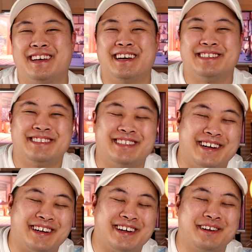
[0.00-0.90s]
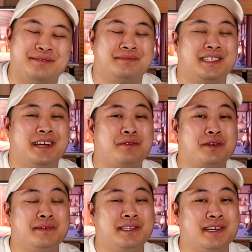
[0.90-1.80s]
Hey guys, it's Derek here. Today we're
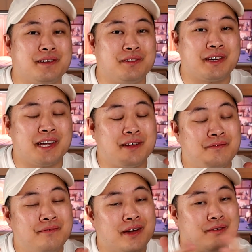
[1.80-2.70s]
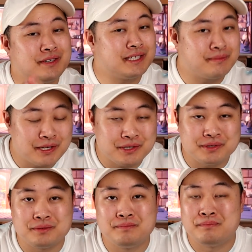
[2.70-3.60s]
going to be taking a look at a very
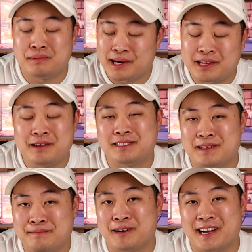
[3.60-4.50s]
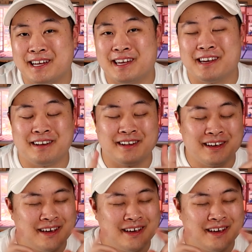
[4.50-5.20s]
special bunny senpai again.